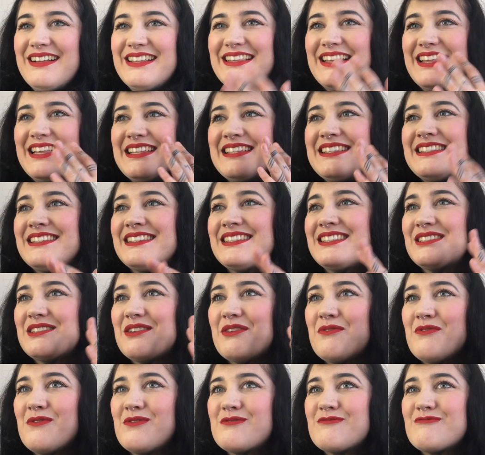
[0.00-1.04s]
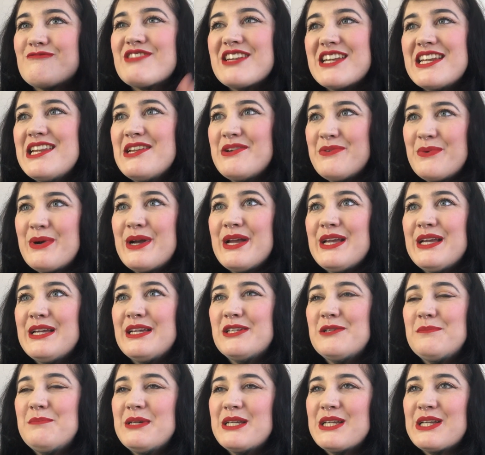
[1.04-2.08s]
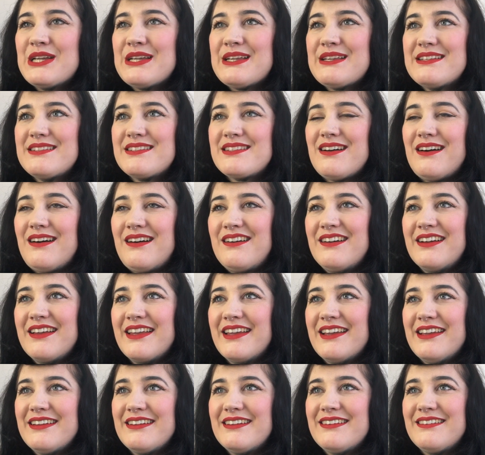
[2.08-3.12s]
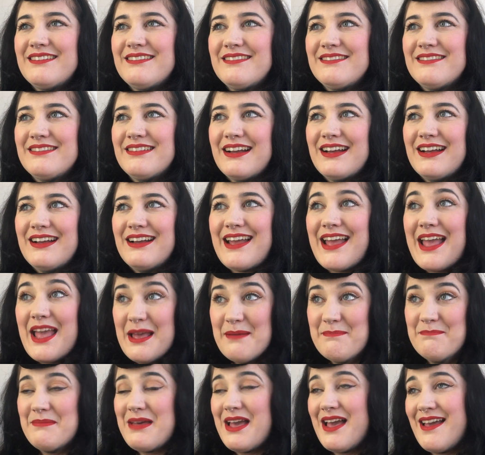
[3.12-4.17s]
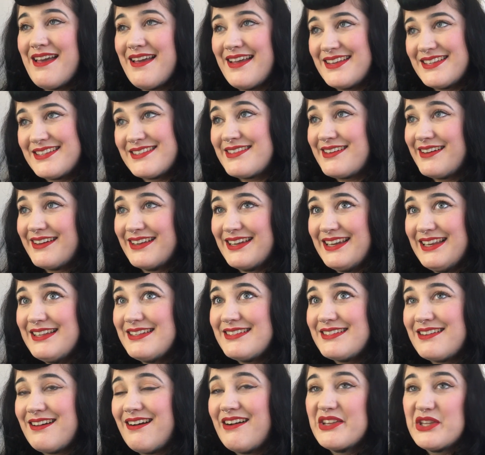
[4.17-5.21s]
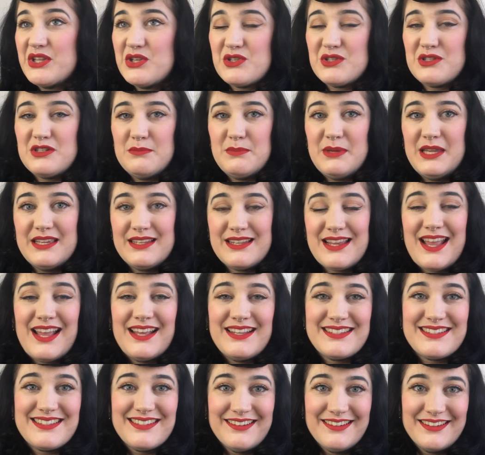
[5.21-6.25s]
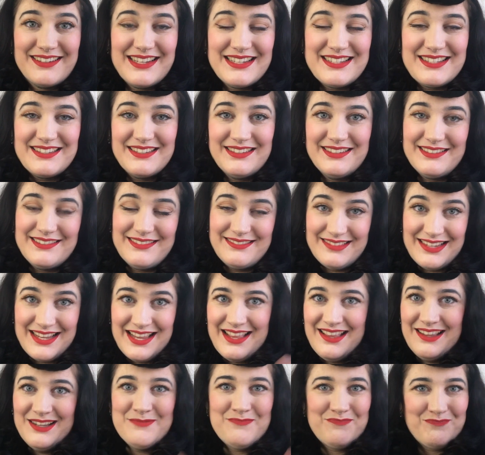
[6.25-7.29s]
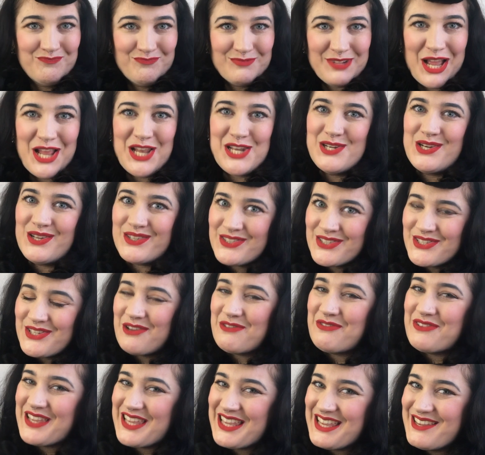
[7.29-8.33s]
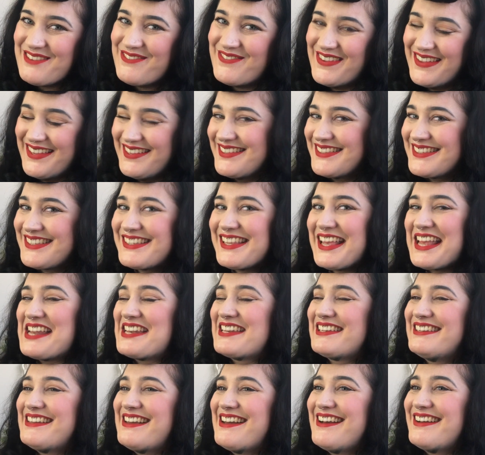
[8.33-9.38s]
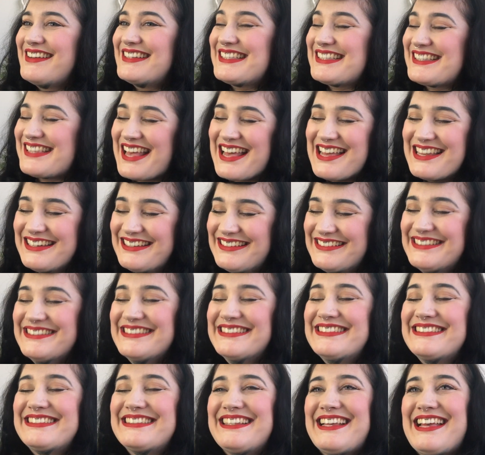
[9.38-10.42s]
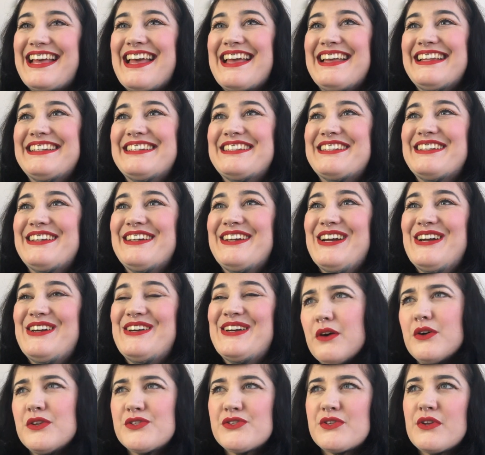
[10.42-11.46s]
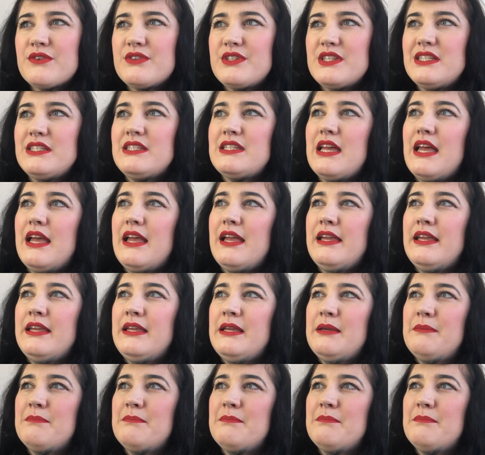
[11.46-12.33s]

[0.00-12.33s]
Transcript: It's really weird because I am a hairstylist. I used to be a hairstylist in lots of events and salons, and also did a